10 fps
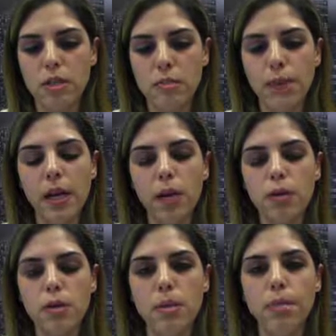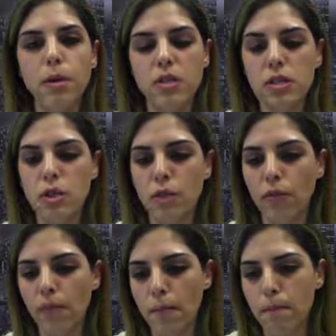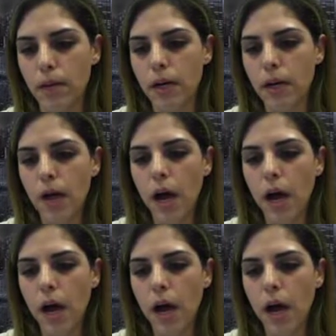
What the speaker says: it's been a good support since November.